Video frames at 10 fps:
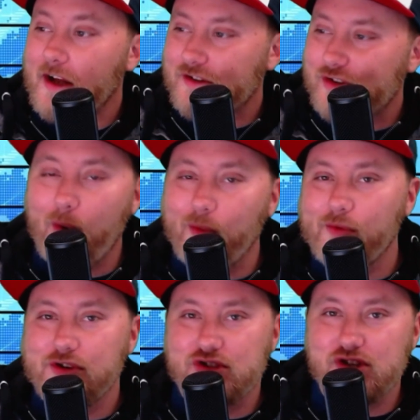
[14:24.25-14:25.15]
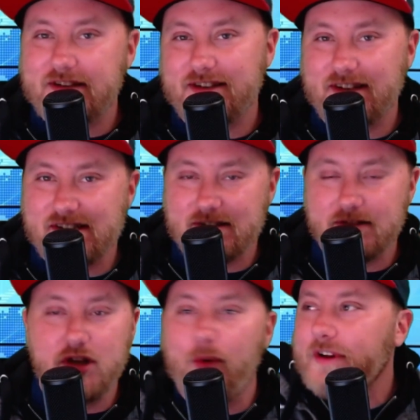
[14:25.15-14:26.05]
Don't
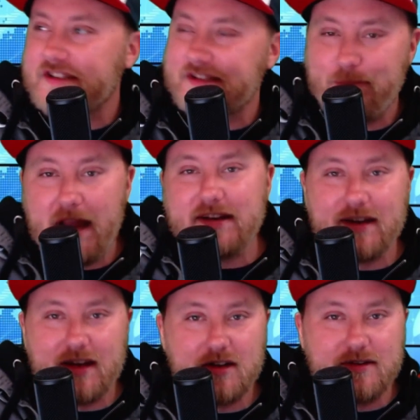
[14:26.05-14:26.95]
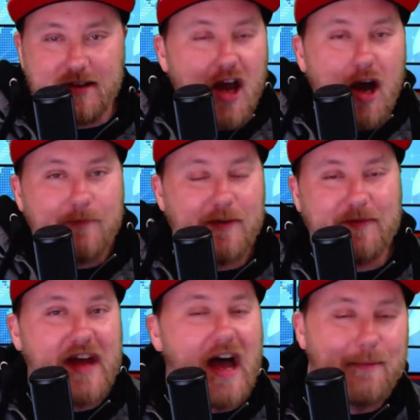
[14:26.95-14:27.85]
expect it to come from the
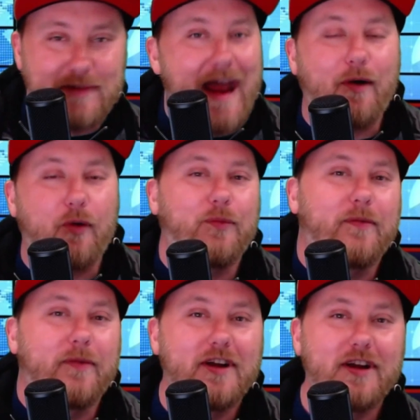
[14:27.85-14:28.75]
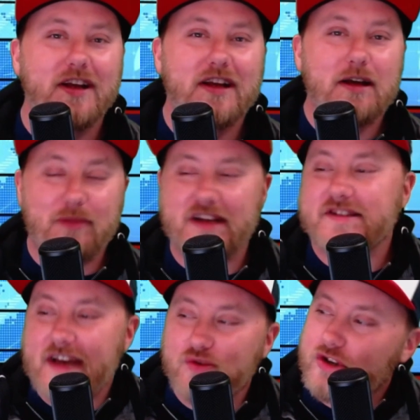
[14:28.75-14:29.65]
top down, because
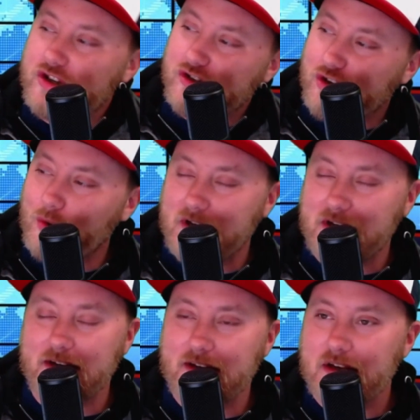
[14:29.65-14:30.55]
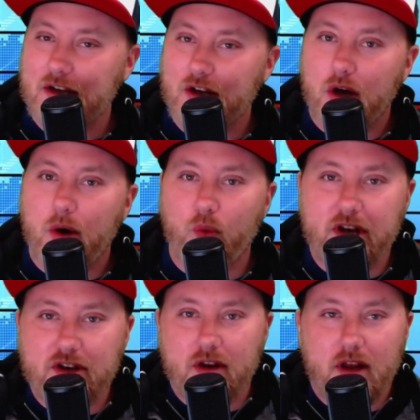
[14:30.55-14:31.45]
that's what you're doing
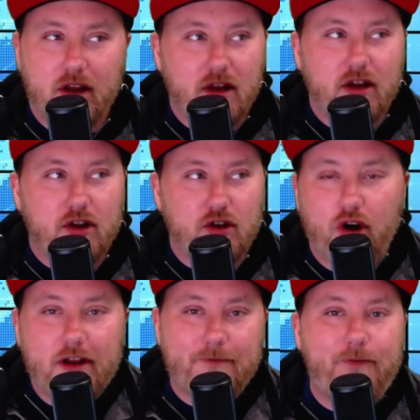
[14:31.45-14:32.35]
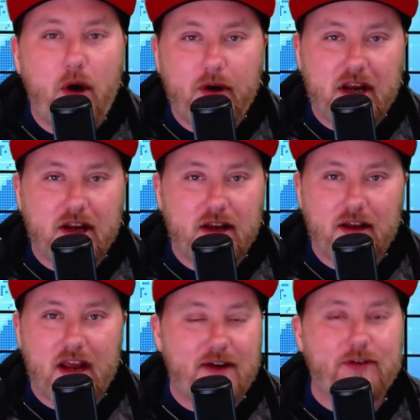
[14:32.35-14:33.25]
when you're only voting
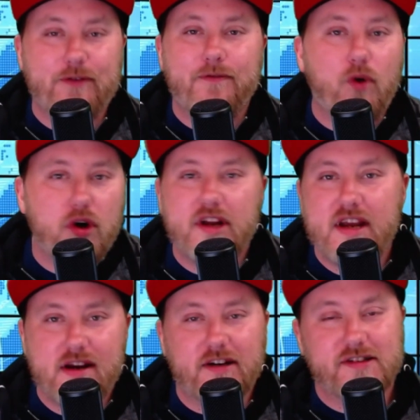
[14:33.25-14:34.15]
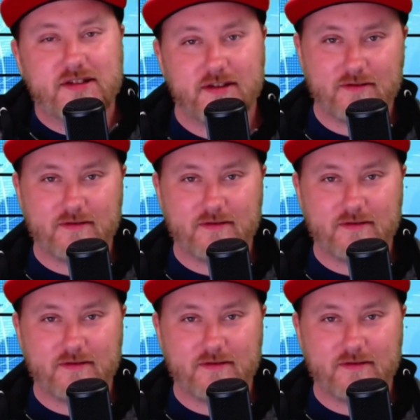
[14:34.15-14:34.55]
every 4 years.